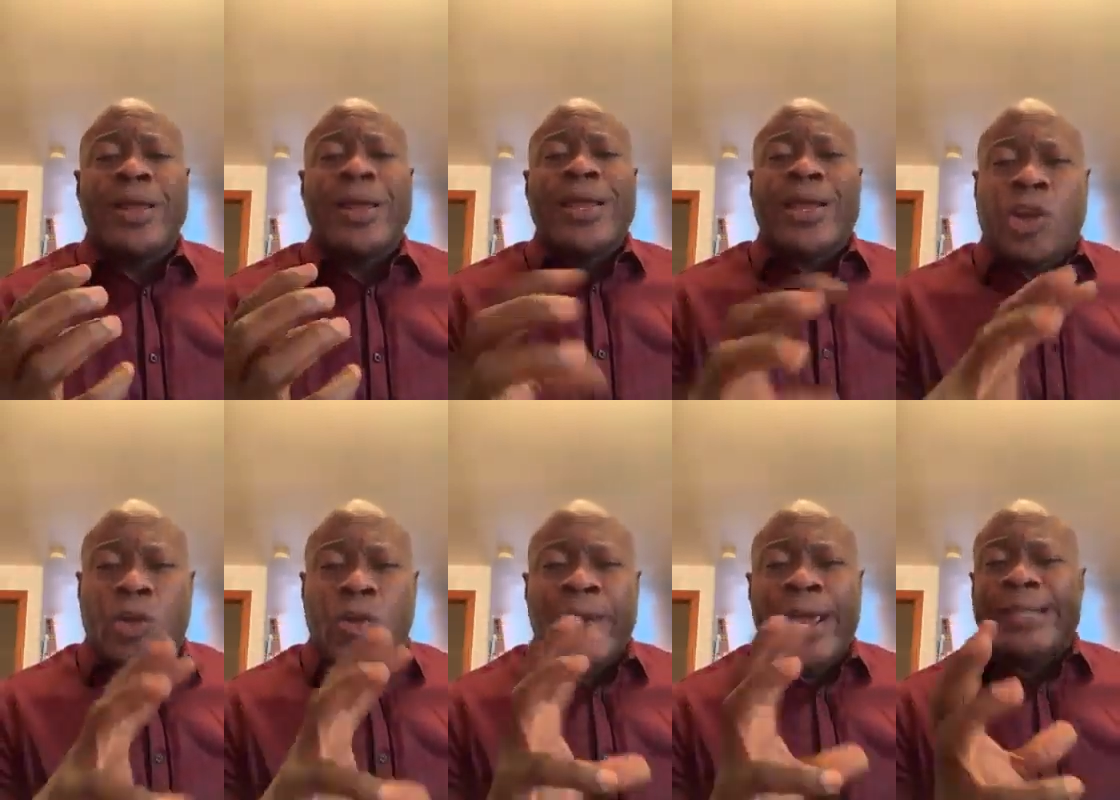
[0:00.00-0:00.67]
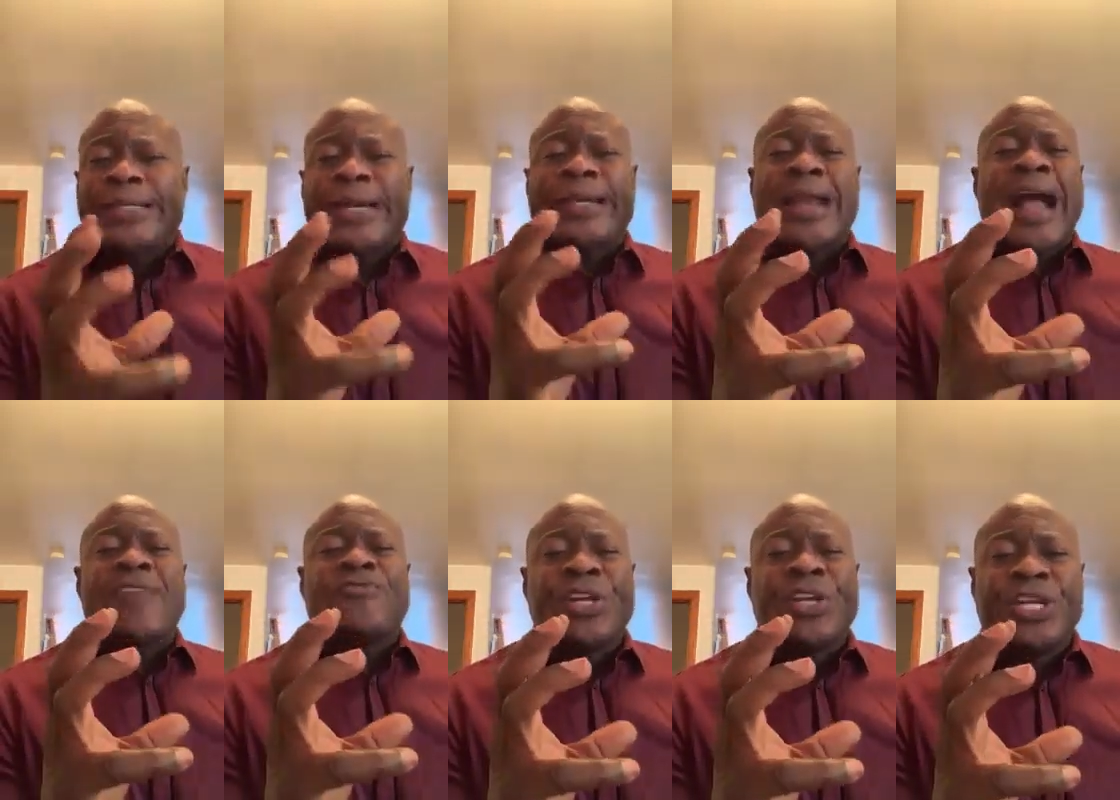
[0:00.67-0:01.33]
will create an
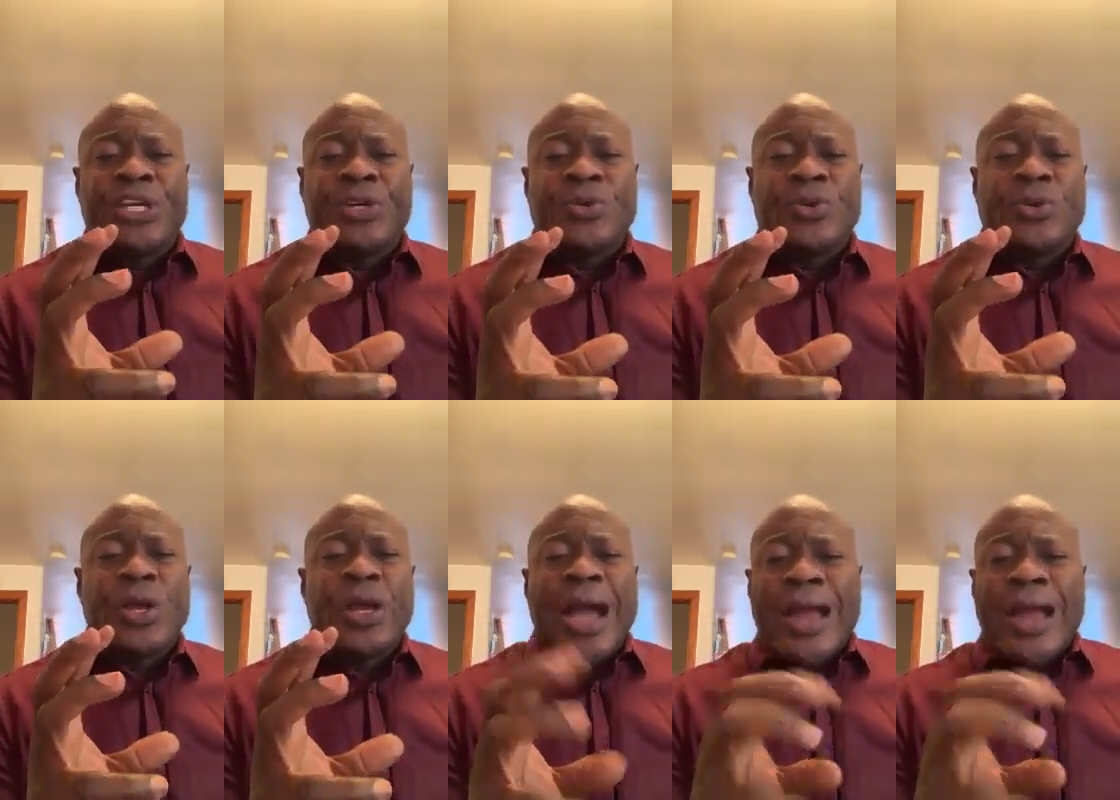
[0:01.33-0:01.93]
avenue,